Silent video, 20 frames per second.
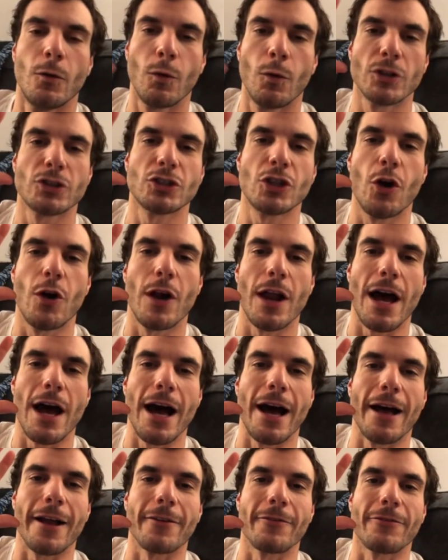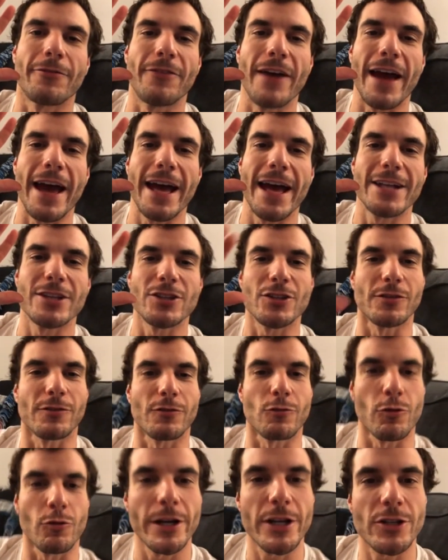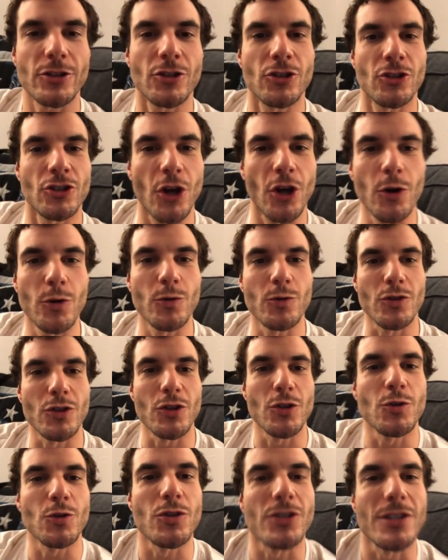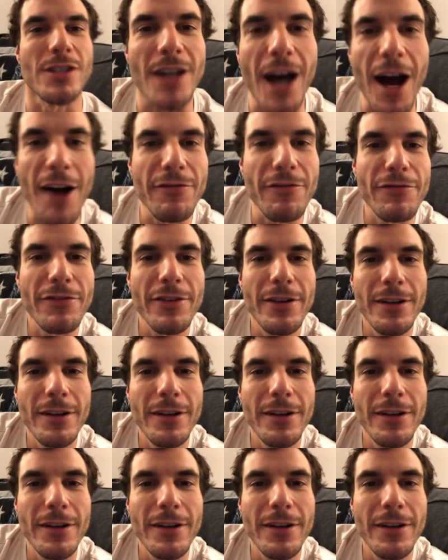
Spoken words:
What's going on, fans of Rich Shows You Stuff?